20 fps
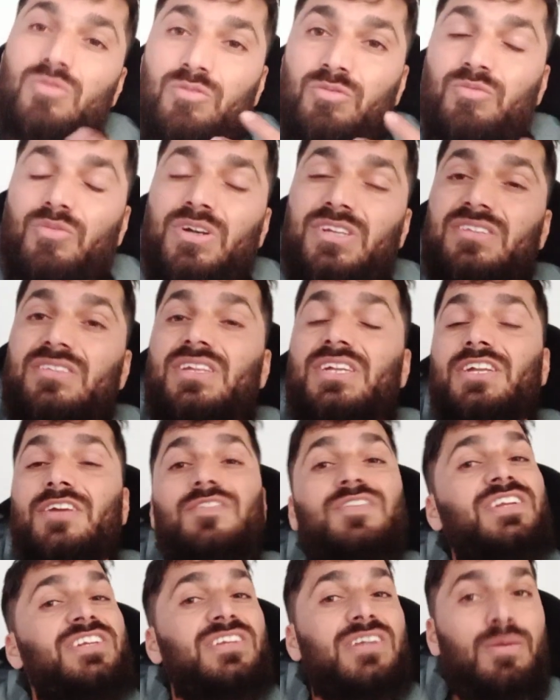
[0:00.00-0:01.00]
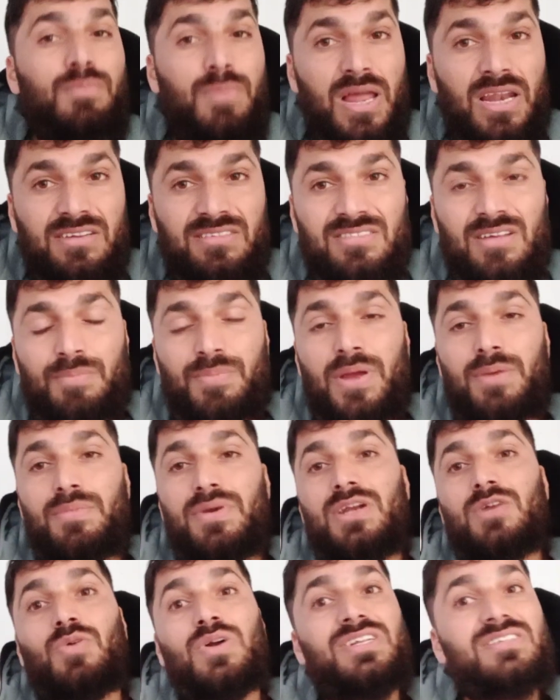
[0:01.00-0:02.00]
What is the definition of balance of
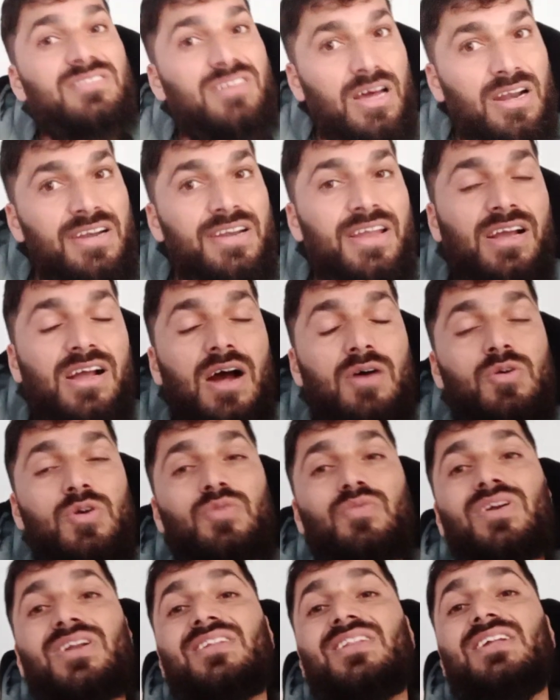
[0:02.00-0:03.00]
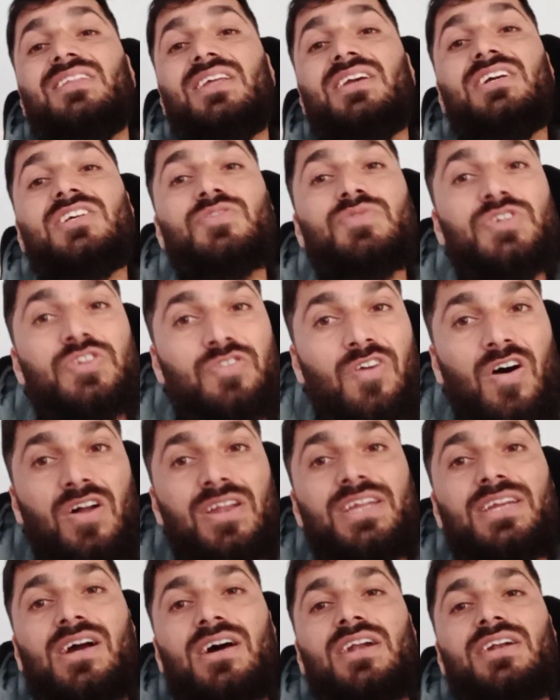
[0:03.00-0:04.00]
payment? What is current account? What are the things which
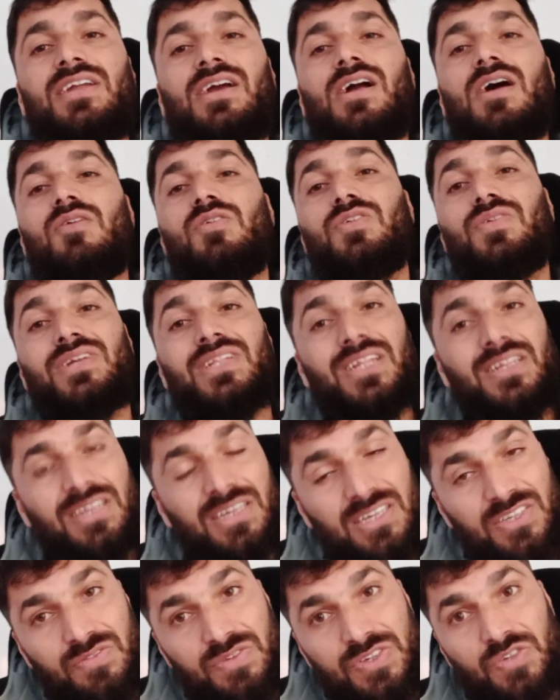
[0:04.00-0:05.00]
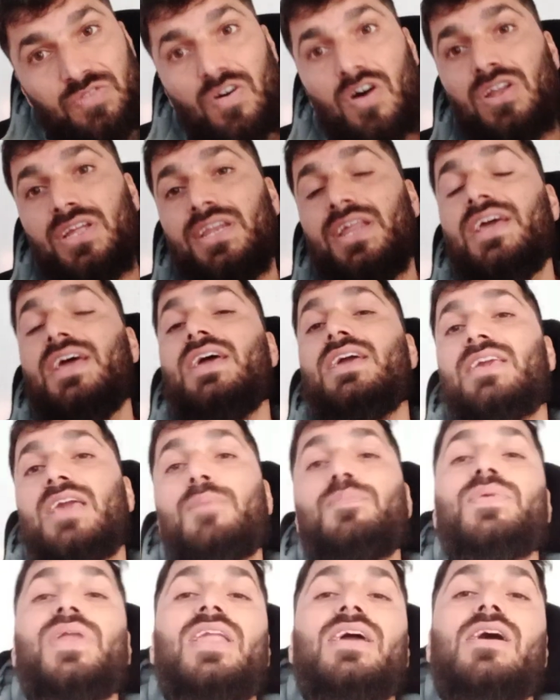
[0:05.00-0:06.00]
fall in current account? What are the things which fall in
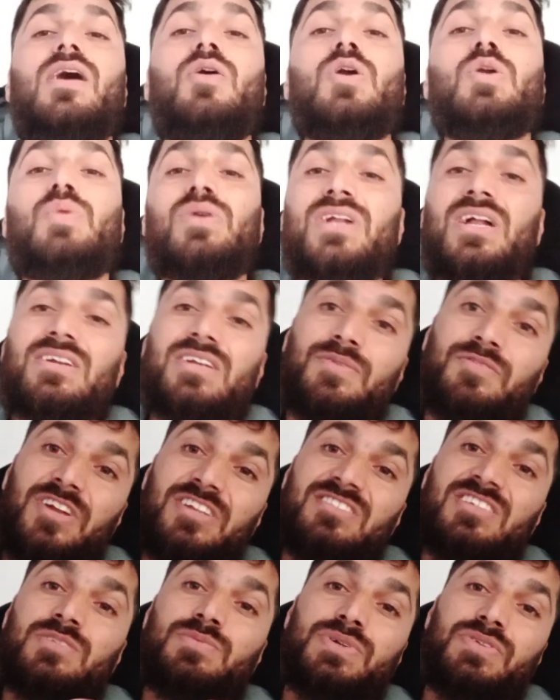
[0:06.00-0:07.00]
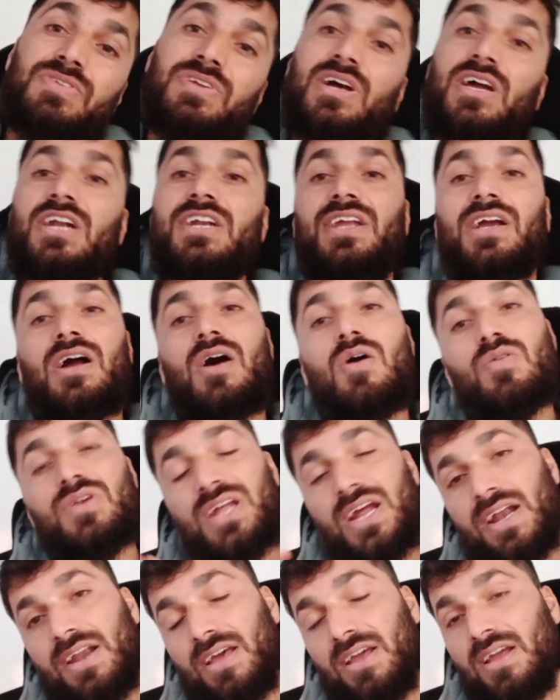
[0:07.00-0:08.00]
capital account? What are differences between current
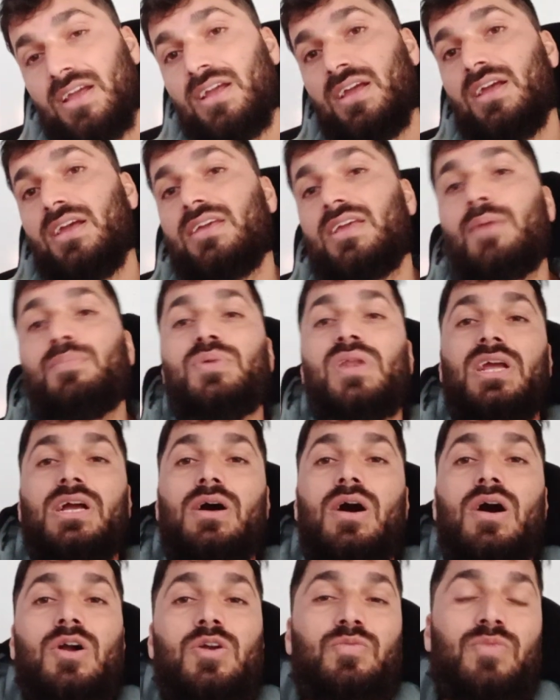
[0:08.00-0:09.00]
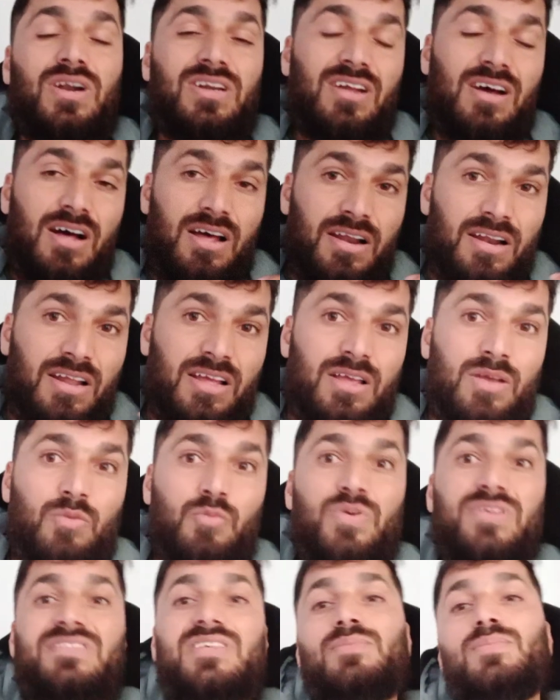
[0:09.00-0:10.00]
account and capital account? What are
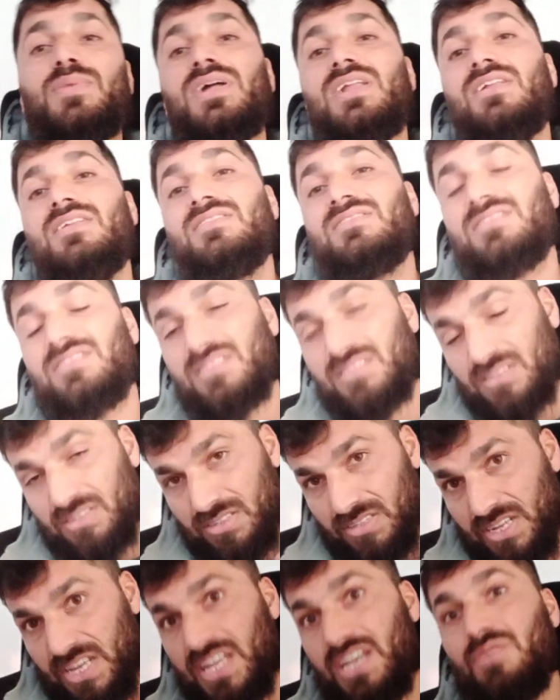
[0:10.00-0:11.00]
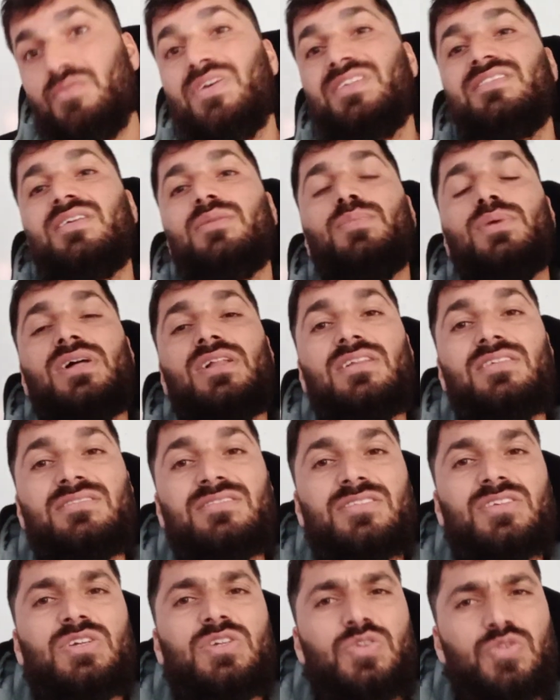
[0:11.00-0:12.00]
visibles,
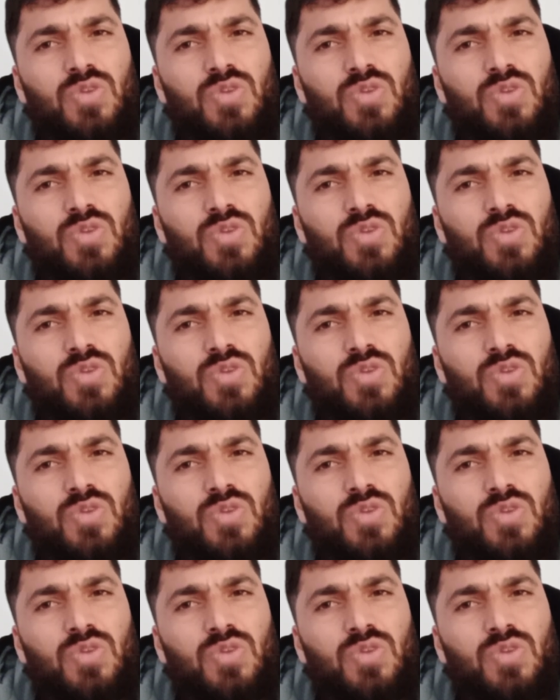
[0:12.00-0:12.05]
invisibles?